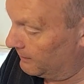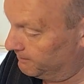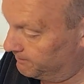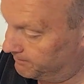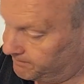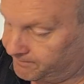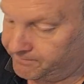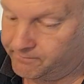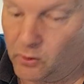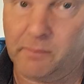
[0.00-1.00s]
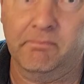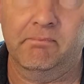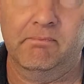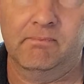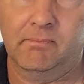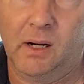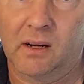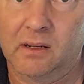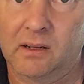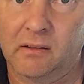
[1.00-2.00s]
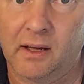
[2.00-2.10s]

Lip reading: Right, I'm going to do